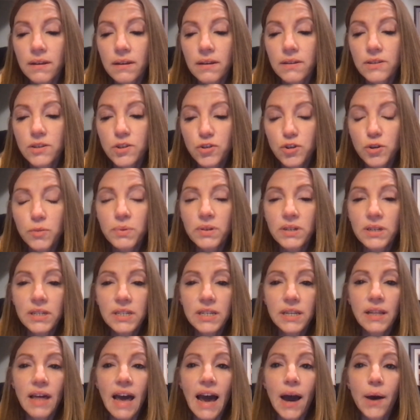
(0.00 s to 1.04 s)
is attributed
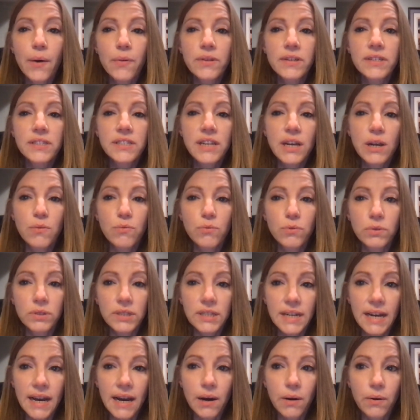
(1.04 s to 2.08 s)
to how the state rolled
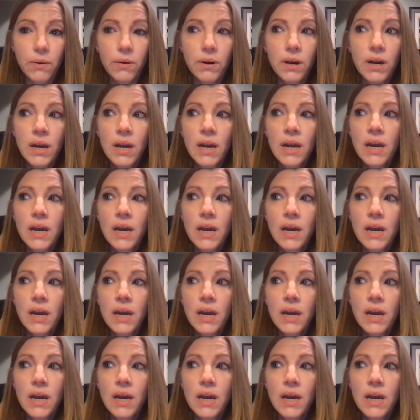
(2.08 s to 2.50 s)
it out,